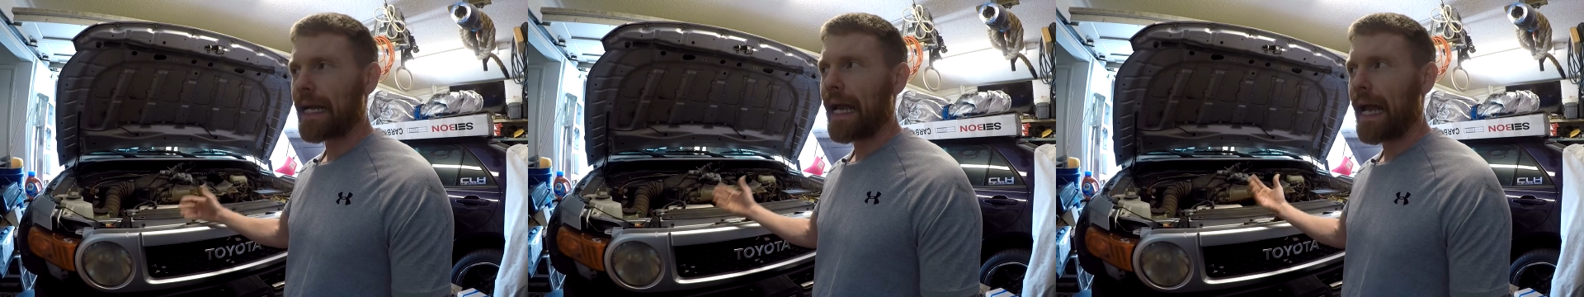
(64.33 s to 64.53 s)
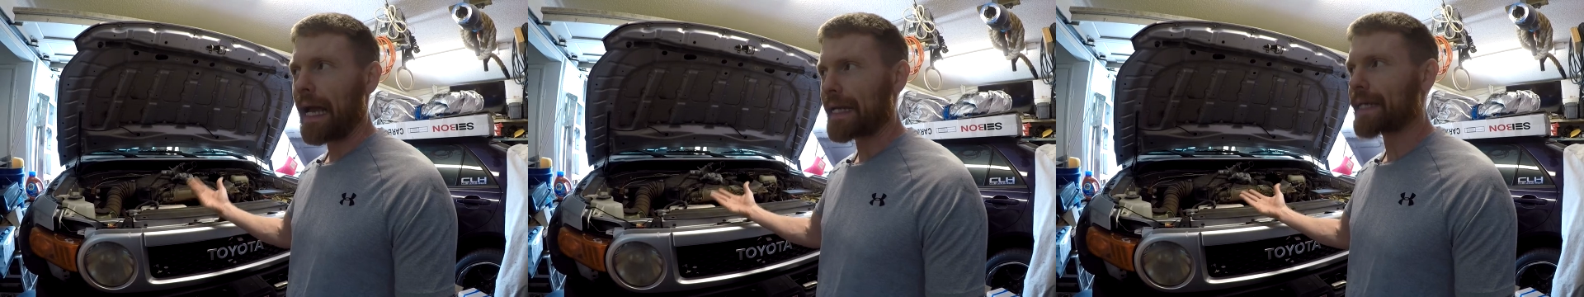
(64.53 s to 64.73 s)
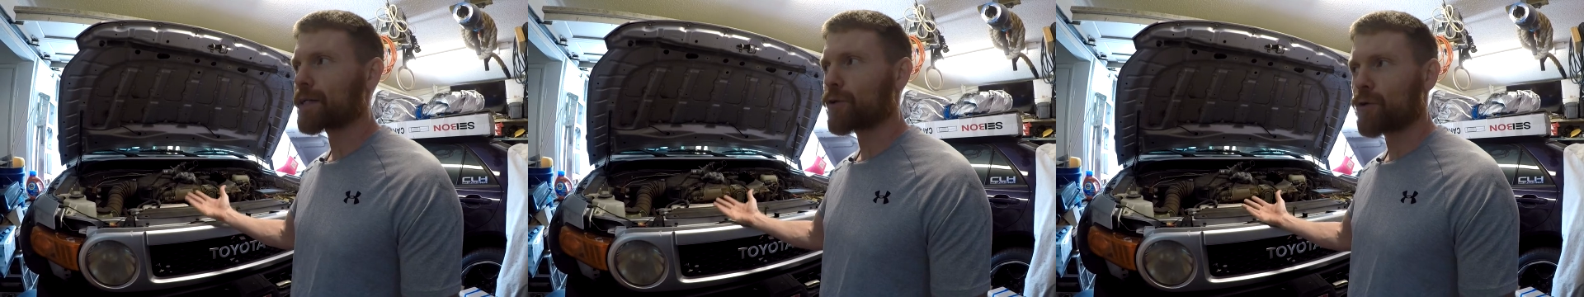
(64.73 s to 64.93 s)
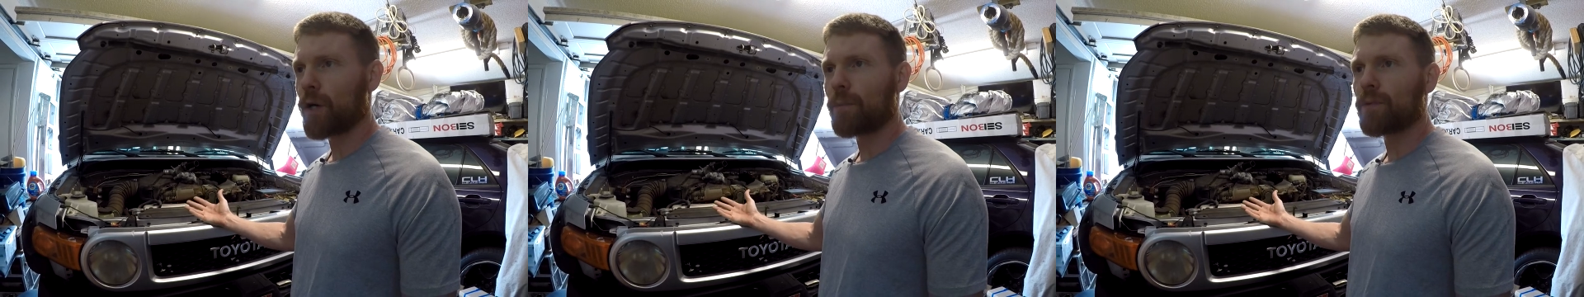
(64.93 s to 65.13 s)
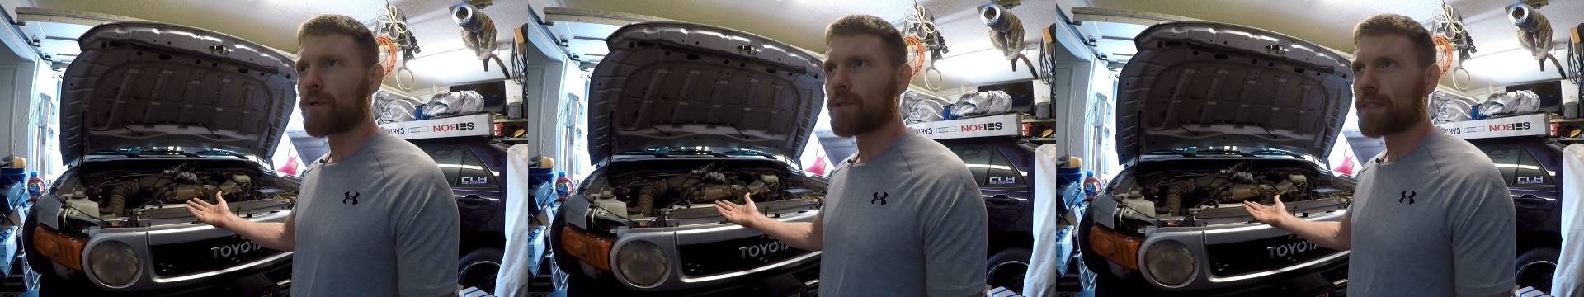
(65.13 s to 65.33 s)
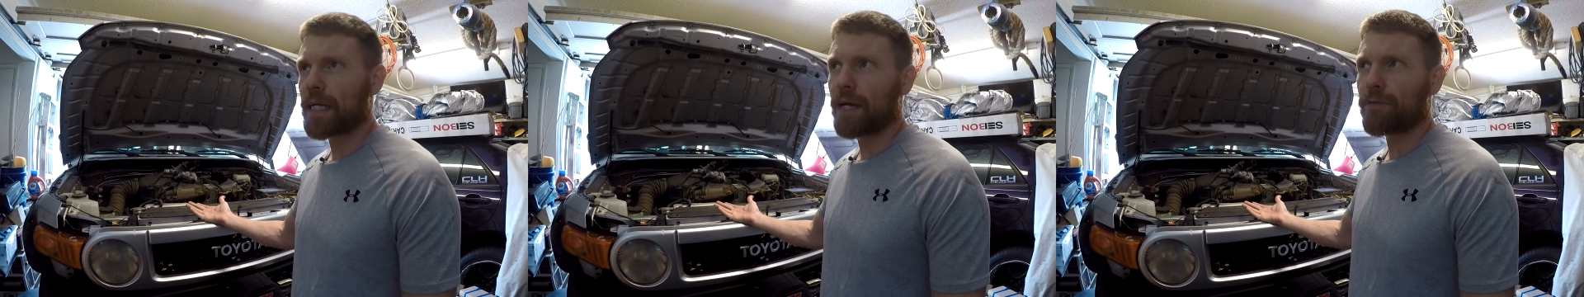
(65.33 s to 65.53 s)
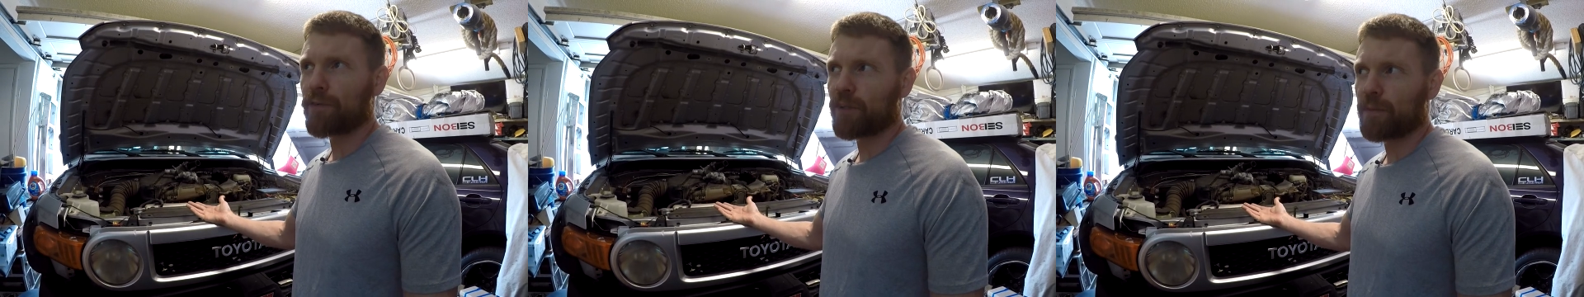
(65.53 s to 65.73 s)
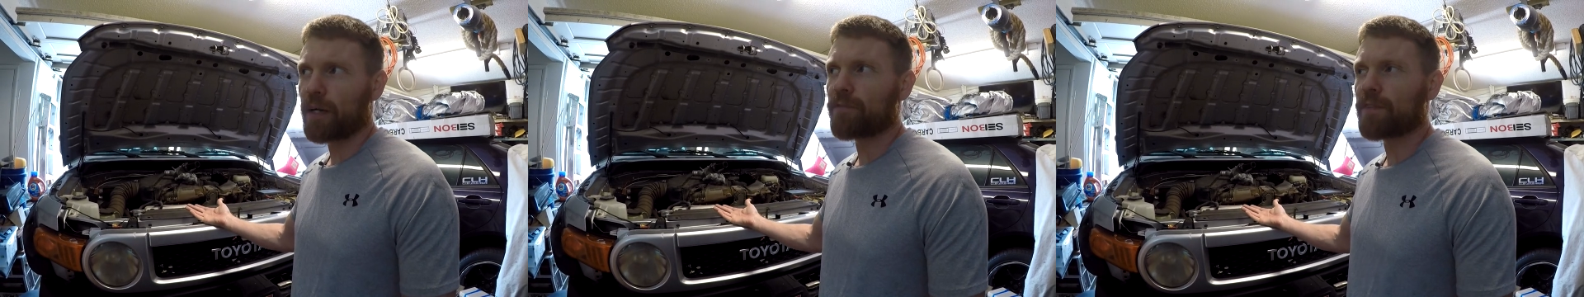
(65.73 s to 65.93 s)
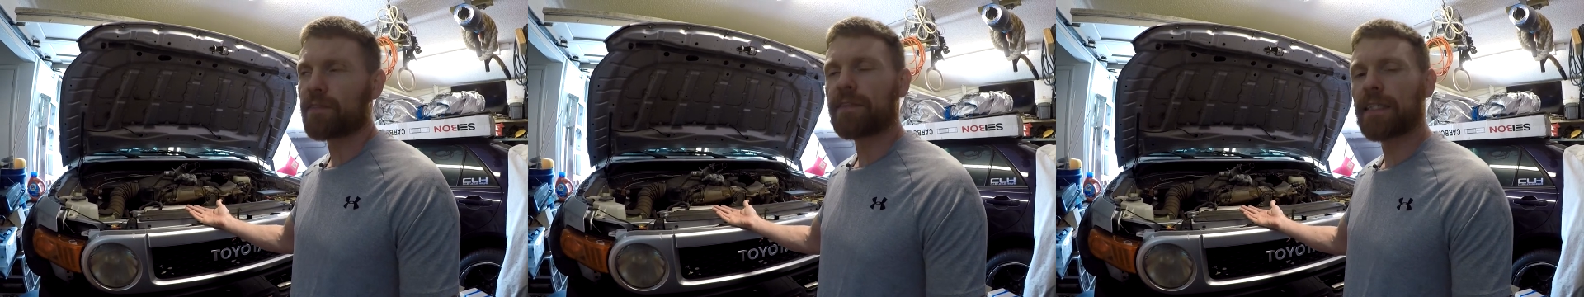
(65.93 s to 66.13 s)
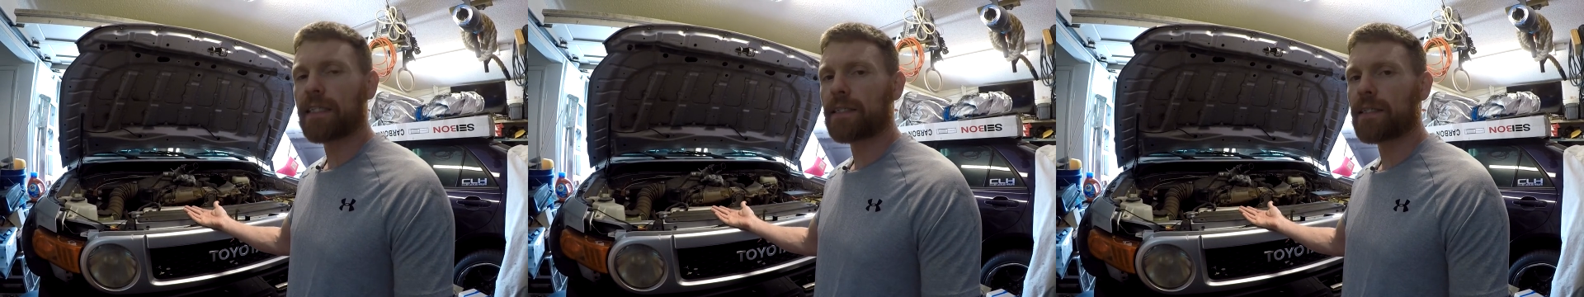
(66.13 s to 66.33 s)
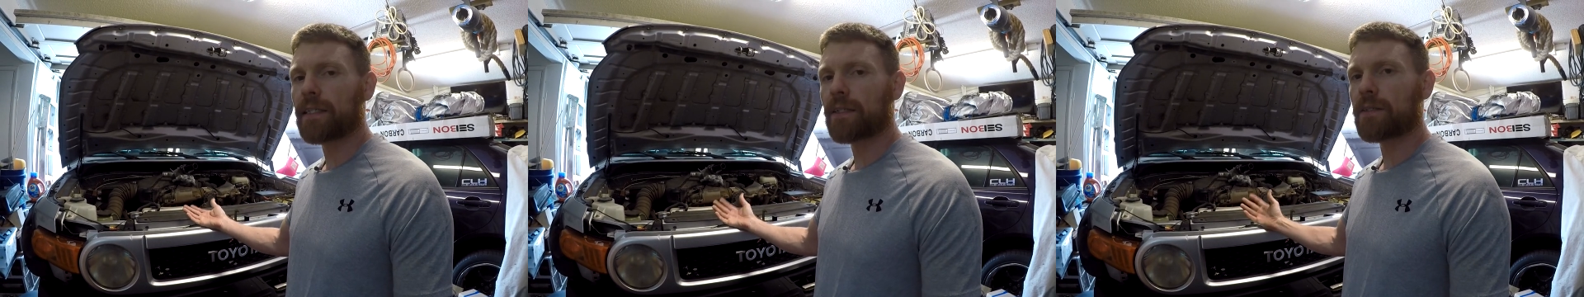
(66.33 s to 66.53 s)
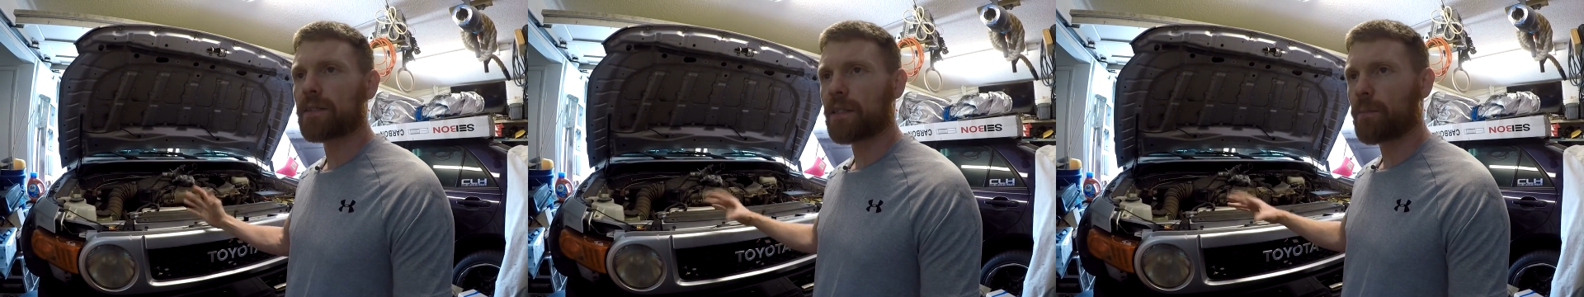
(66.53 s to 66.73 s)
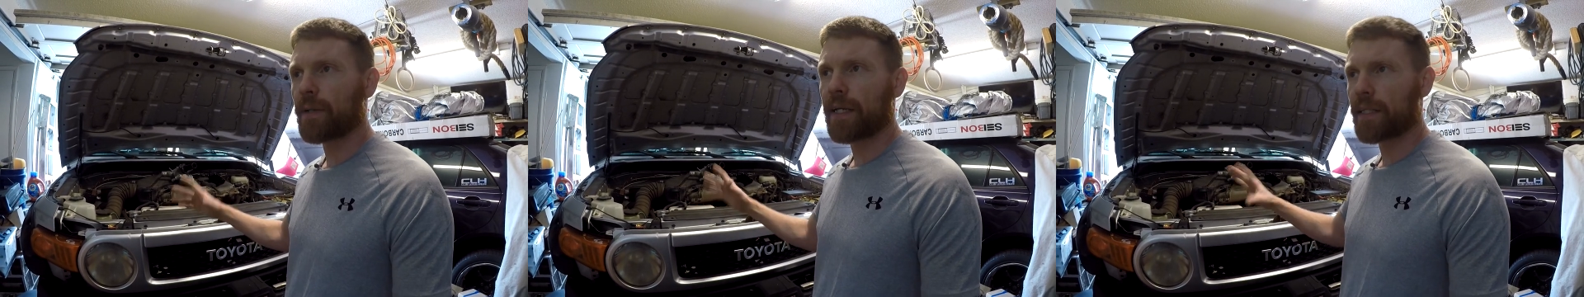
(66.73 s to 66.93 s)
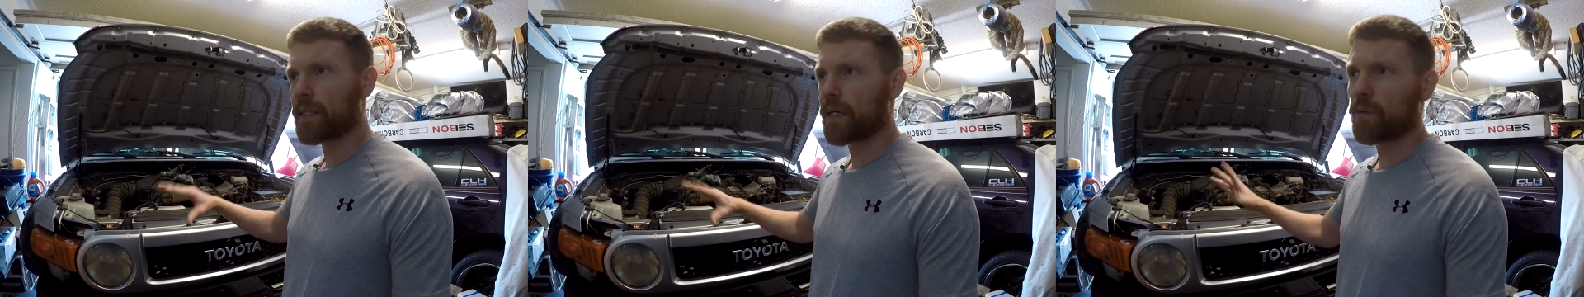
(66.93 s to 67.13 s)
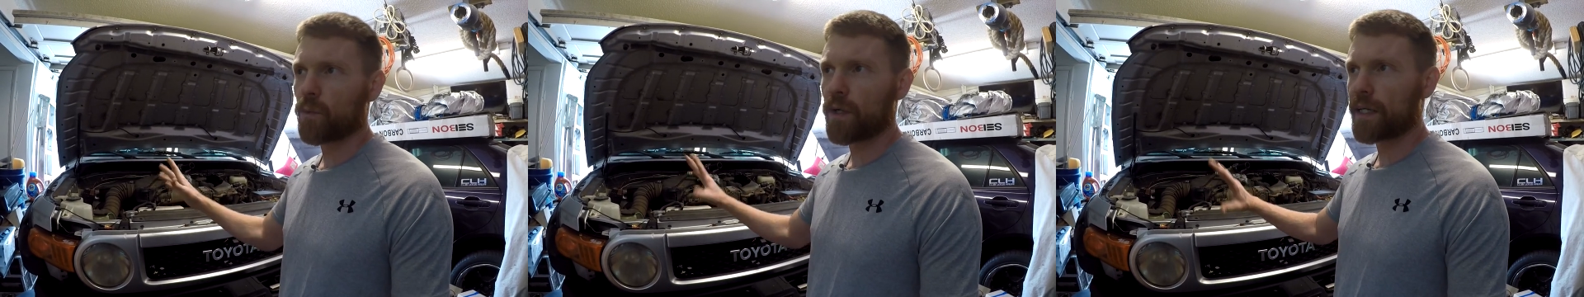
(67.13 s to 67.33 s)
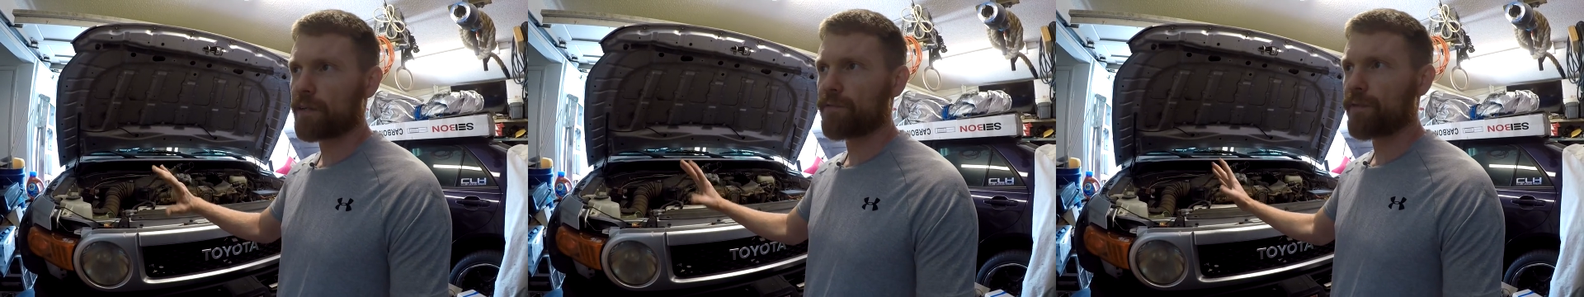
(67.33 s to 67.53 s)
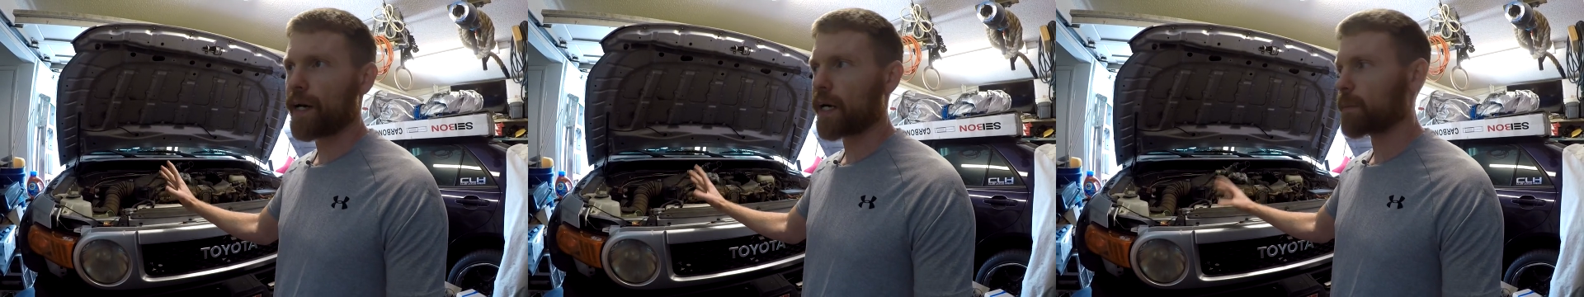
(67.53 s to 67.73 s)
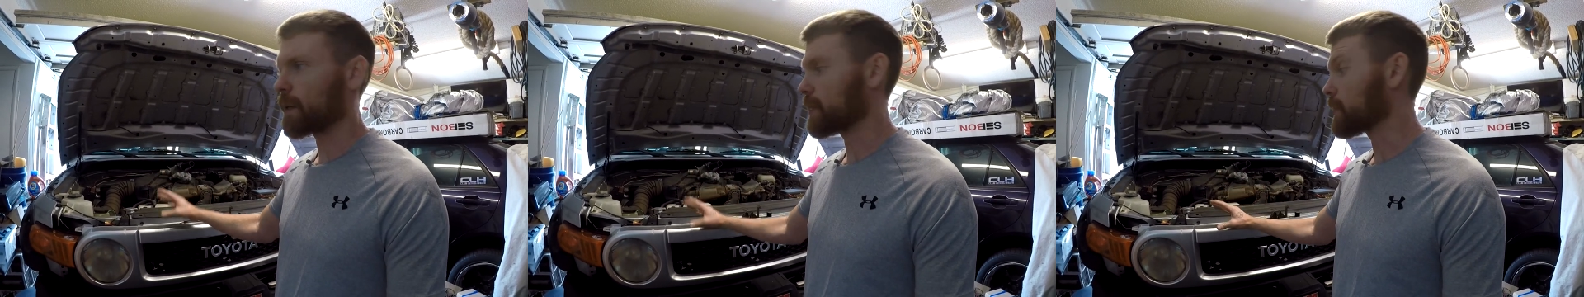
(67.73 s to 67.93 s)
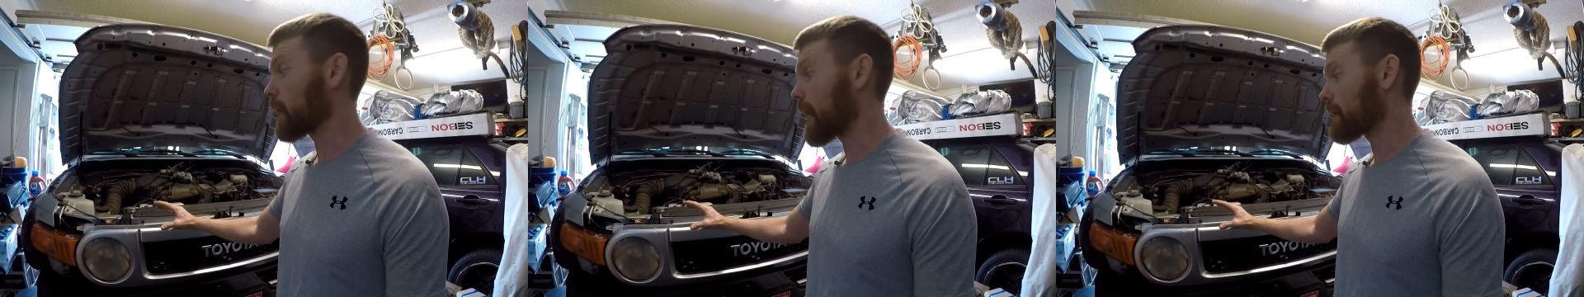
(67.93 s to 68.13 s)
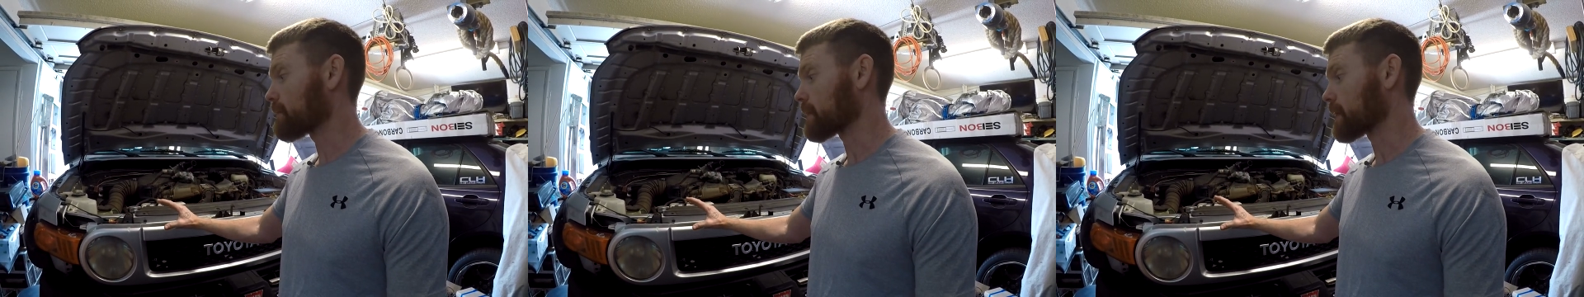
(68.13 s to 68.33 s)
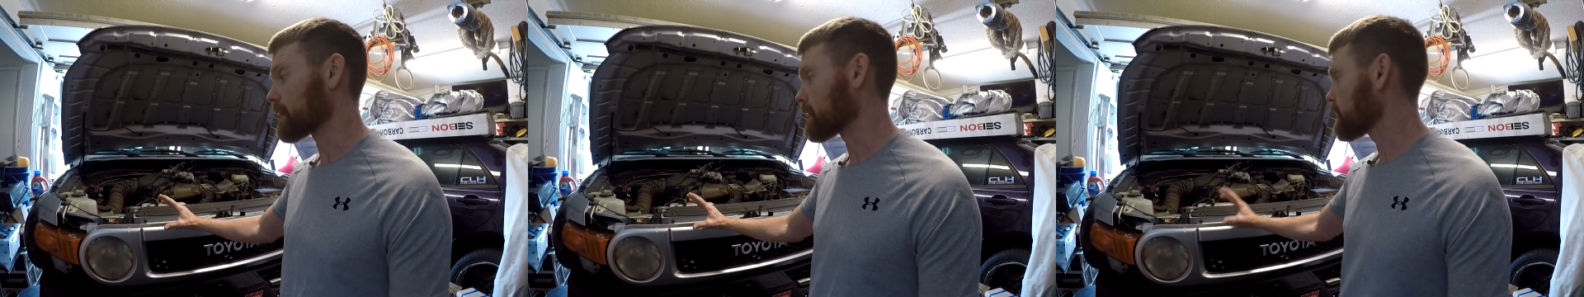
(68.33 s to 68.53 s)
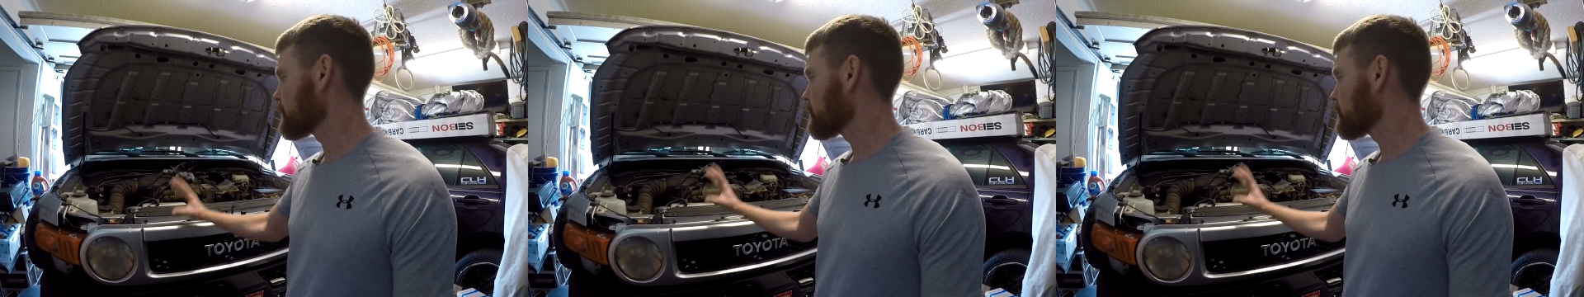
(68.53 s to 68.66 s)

and it crumbles after about 15 years, depending on what environment you have it in.